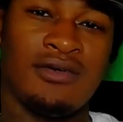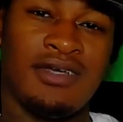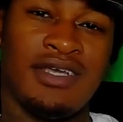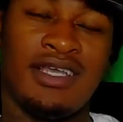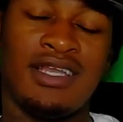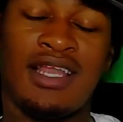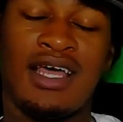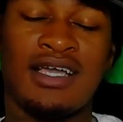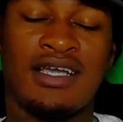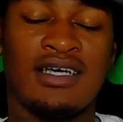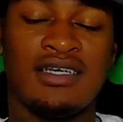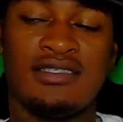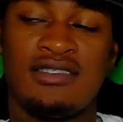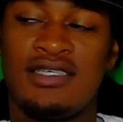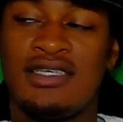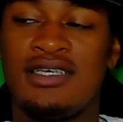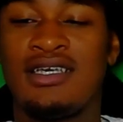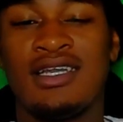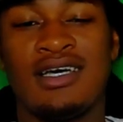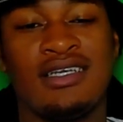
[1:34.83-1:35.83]
And like I
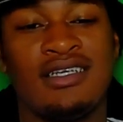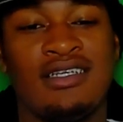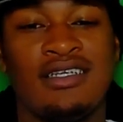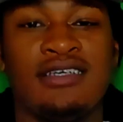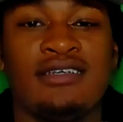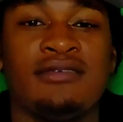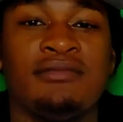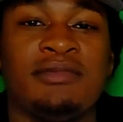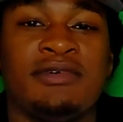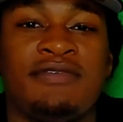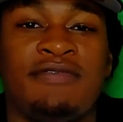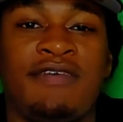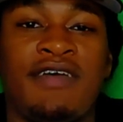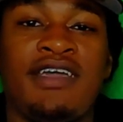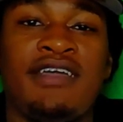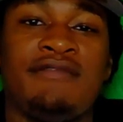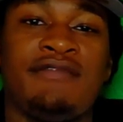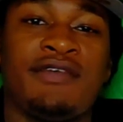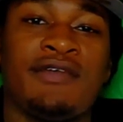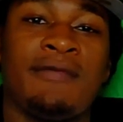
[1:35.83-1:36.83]
said, I did them a
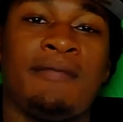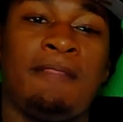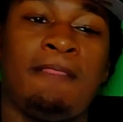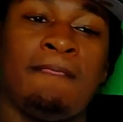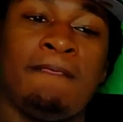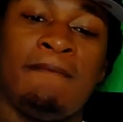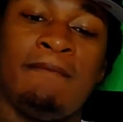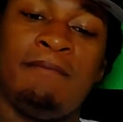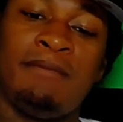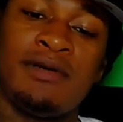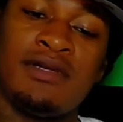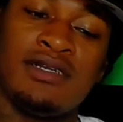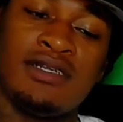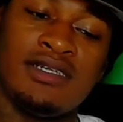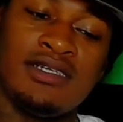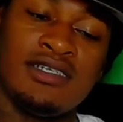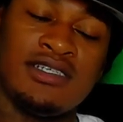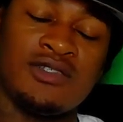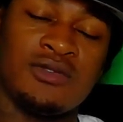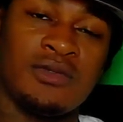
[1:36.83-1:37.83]
favor, but
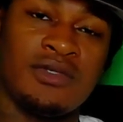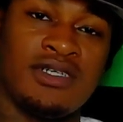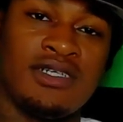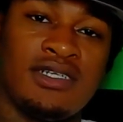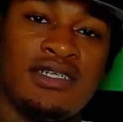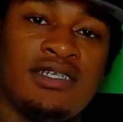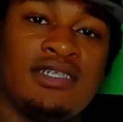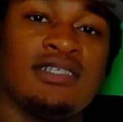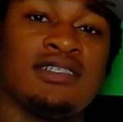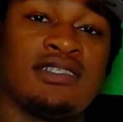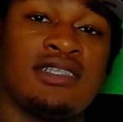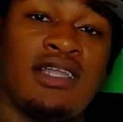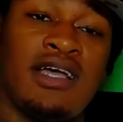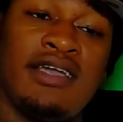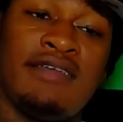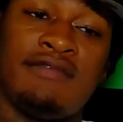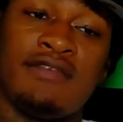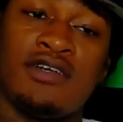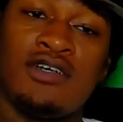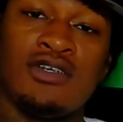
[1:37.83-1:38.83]
it is what it is.
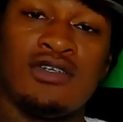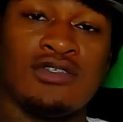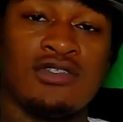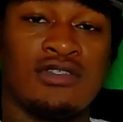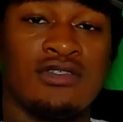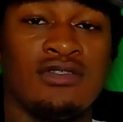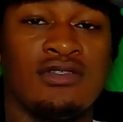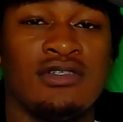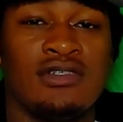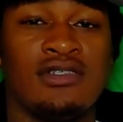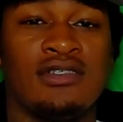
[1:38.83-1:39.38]
Life goes on.